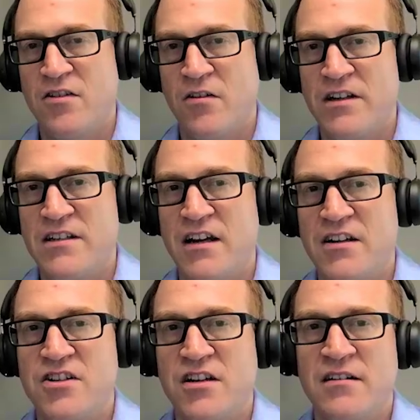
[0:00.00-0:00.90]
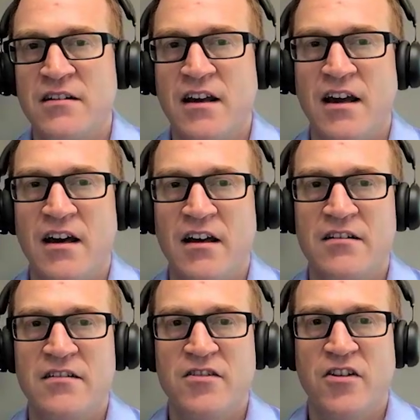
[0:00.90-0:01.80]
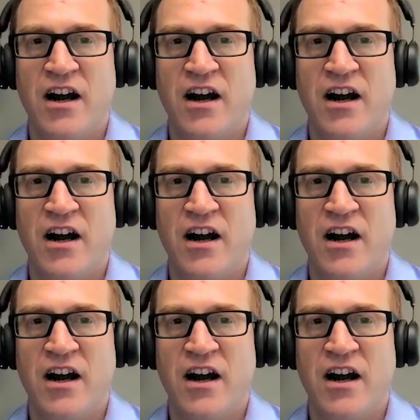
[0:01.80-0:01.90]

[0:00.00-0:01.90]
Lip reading: your retention and your